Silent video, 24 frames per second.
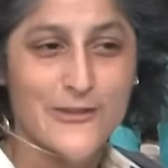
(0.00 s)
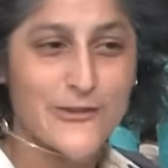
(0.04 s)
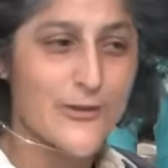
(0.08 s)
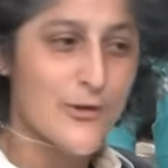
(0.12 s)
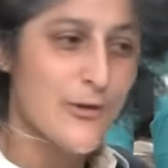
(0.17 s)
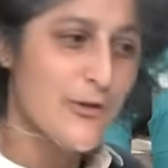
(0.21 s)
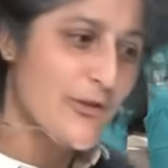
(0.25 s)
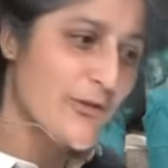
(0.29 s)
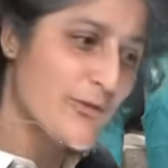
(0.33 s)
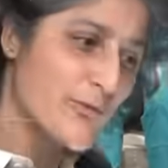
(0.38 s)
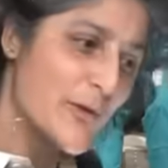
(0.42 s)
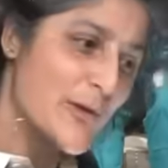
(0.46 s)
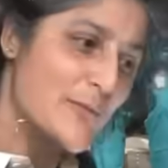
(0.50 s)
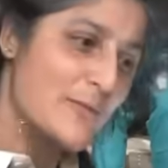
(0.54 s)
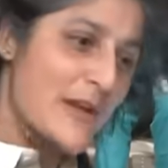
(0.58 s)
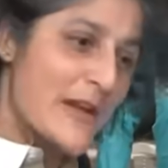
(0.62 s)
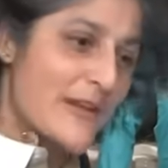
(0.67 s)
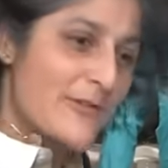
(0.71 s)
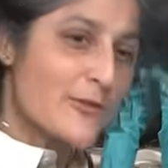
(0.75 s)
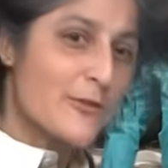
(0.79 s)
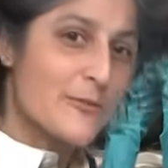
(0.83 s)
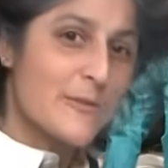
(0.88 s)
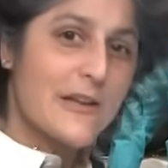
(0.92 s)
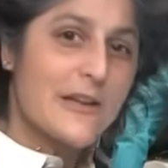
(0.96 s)
so there's one
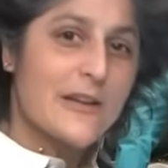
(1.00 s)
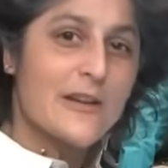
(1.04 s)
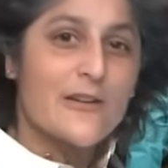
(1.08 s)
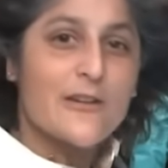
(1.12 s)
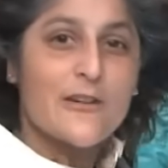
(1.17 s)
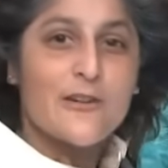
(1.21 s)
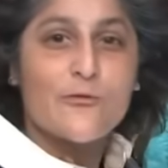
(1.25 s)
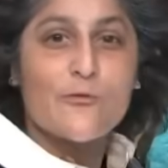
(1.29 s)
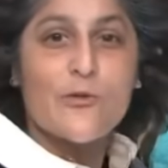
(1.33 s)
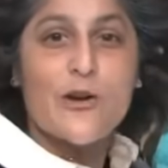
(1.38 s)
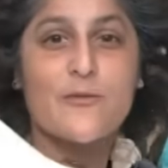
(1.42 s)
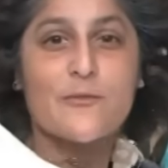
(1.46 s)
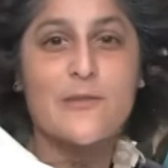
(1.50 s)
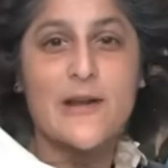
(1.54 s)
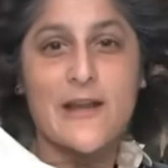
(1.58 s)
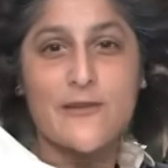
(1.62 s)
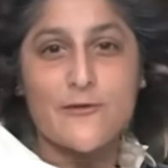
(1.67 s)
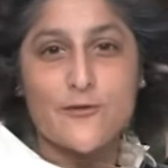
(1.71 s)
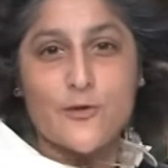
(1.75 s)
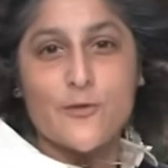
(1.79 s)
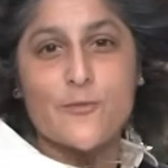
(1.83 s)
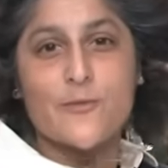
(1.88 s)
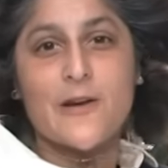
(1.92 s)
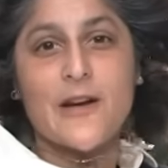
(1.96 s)
bathroom here and one
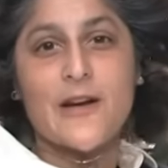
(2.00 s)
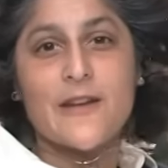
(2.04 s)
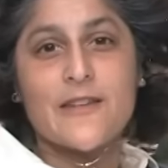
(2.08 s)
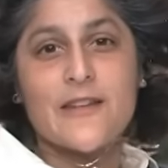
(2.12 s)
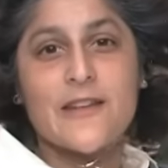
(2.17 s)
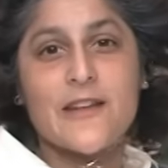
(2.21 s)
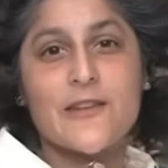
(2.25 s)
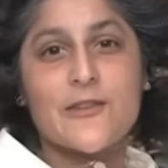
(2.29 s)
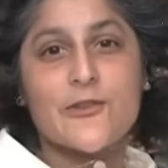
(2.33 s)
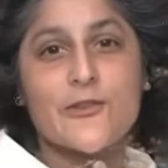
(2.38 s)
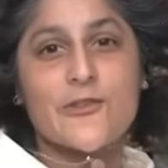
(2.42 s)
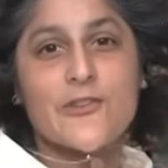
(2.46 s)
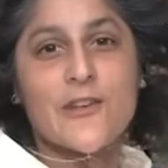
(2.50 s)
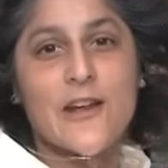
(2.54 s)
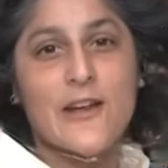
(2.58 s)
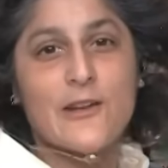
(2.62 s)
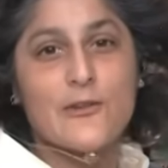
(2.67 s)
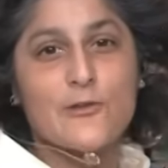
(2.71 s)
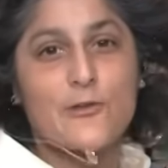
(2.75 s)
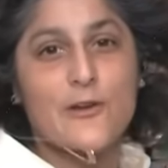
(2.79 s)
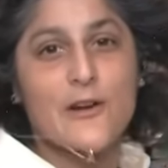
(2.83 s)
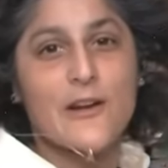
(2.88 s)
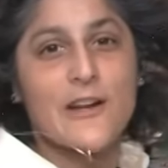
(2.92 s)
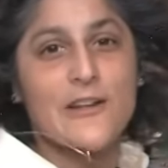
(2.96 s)
bathroom on the other
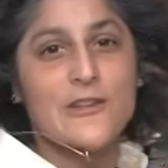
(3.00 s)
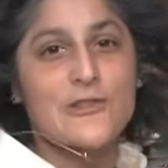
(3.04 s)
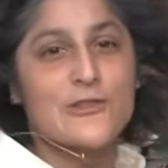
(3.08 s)
side where I